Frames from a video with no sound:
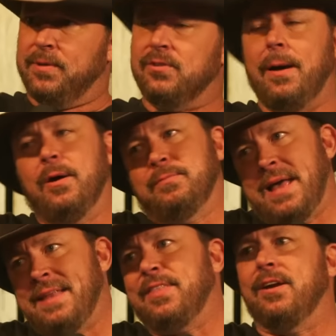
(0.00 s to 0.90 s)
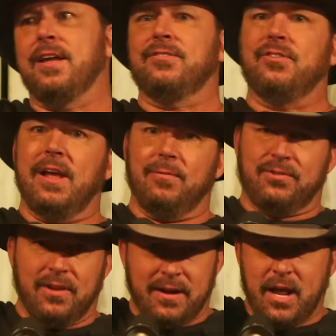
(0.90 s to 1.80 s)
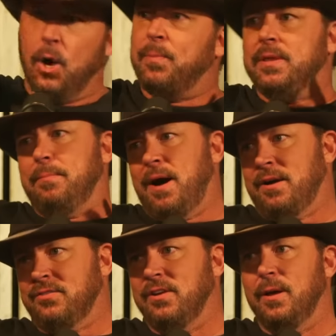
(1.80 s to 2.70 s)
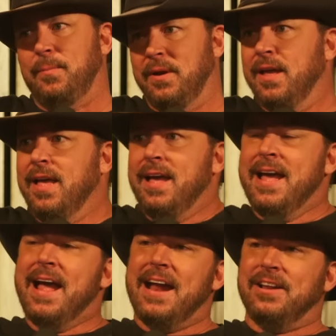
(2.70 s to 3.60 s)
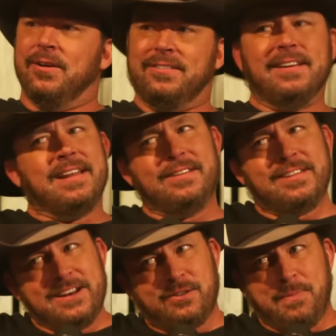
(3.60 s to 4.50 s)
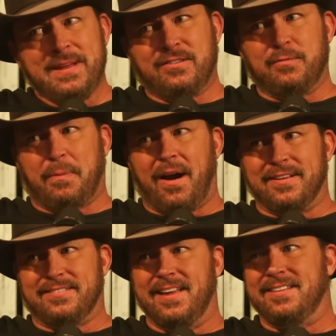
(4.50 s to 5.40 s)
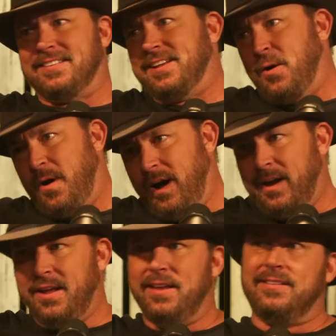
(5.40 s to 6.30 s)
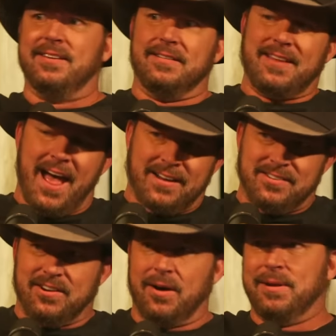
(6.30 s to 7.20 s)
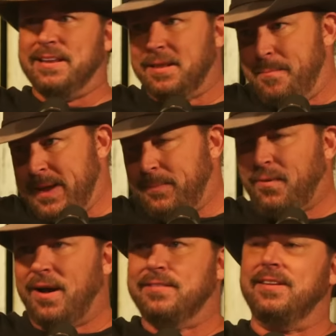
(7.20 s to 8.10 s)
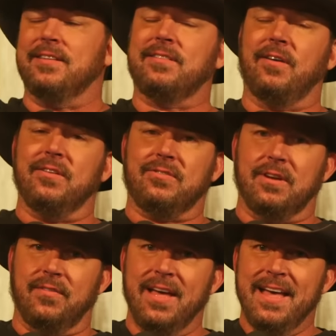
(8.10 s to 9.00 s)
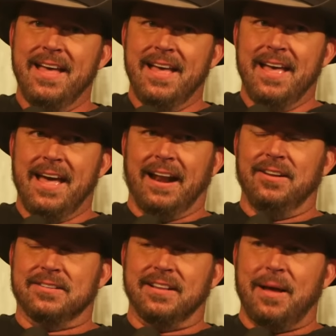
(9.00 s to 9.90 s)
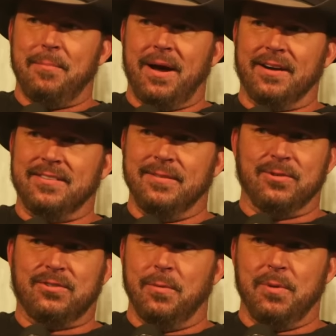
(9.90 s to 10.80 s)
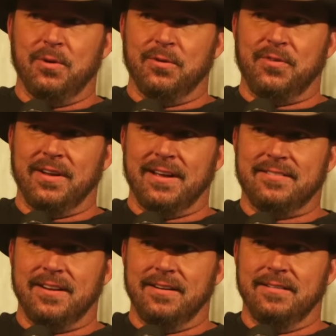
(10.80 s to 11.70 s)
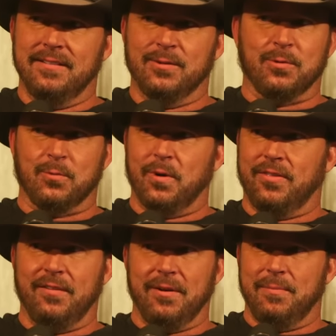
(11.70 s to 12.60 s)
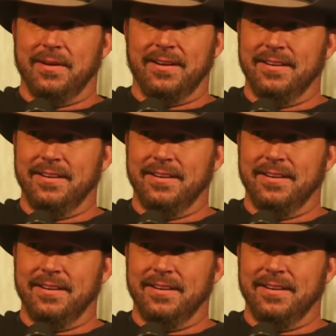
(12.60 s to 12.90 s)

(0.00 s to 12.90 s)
And so I got there yesterday. It was Sunday. I opened the box up, and you know, it's an expensive process to go hunt it, to taxidermy, get the meat processed, all this stuff. And I looked in that box, and it was so beautiful, and I said, this was worth every penny.